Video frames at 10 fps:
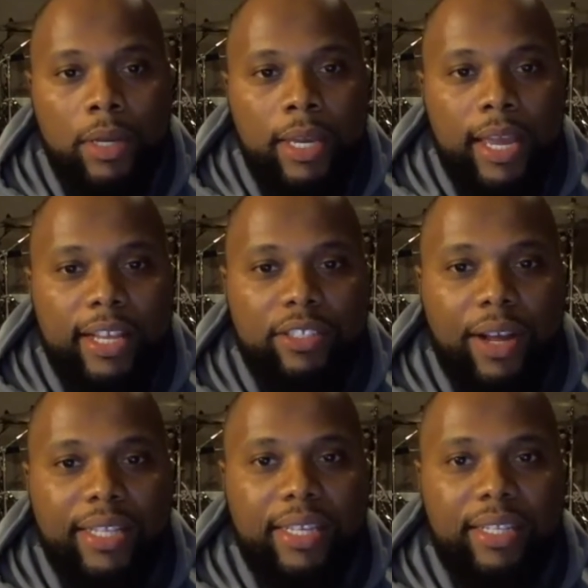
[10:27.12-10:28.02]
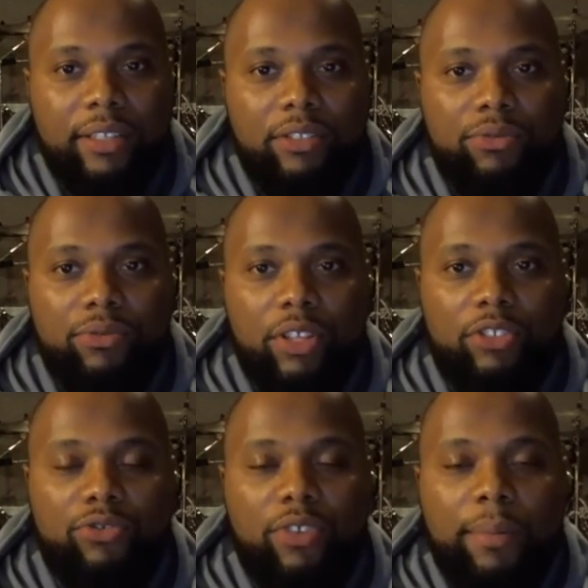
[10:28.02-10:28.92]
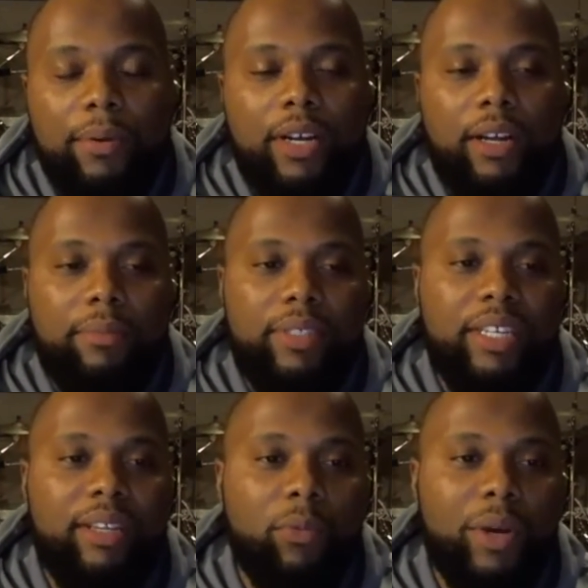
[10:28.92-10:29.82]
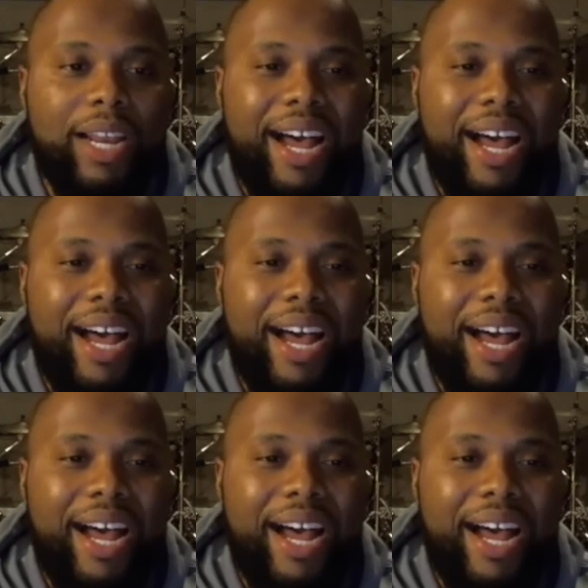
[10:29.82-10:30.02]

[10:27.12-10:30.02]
And so I think that the trouble comes in when